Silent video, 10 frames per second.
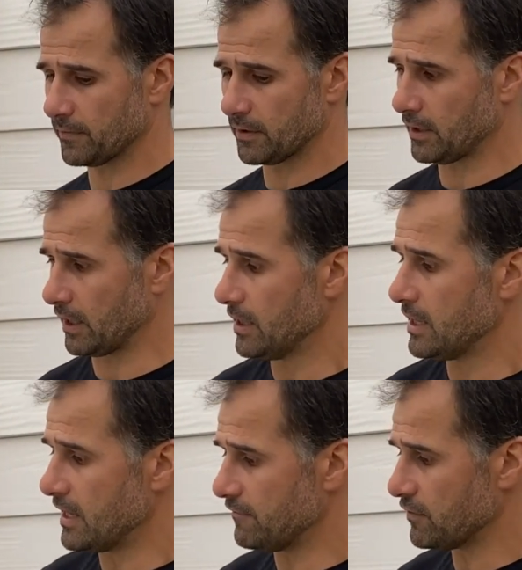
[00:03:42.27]
Okay.
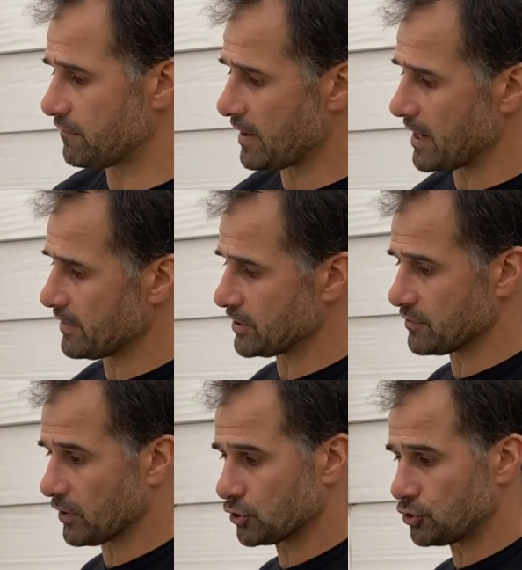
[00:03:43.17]
If you find that
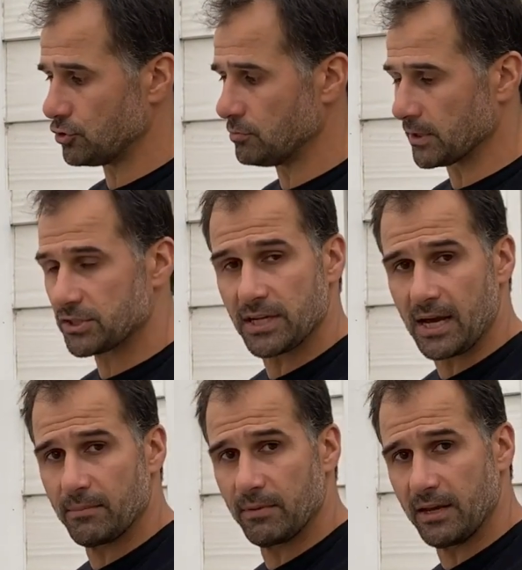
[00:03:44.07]
you've got too much
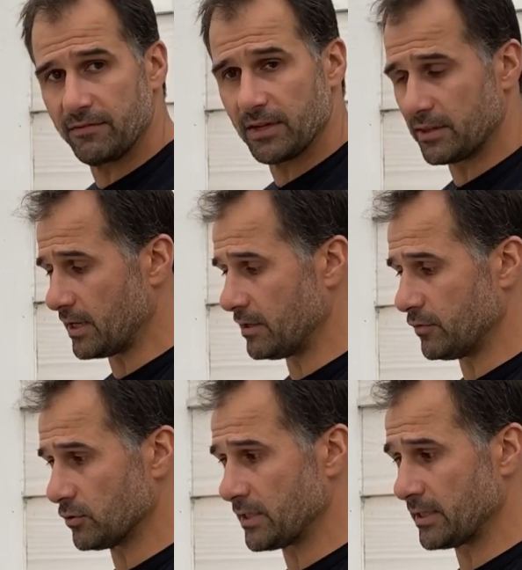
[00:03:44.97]
time left at the end of
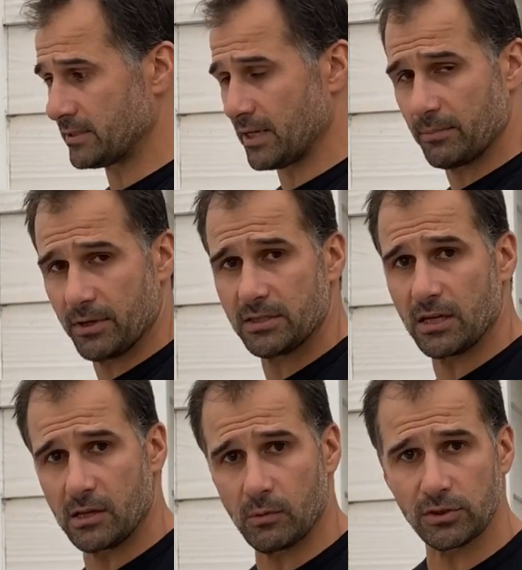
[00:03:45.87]
your 10 minutes
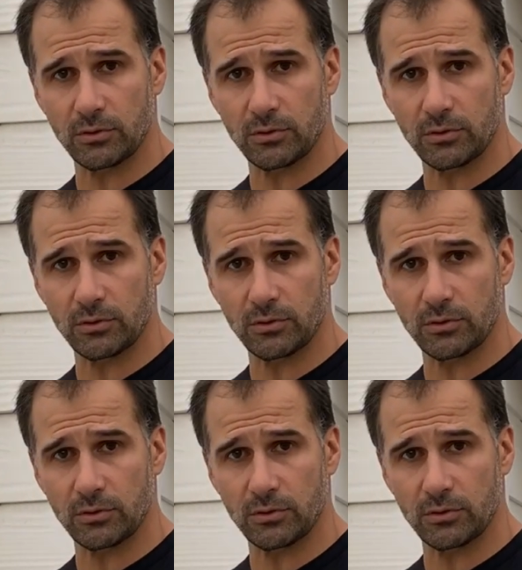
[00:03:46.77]
and you want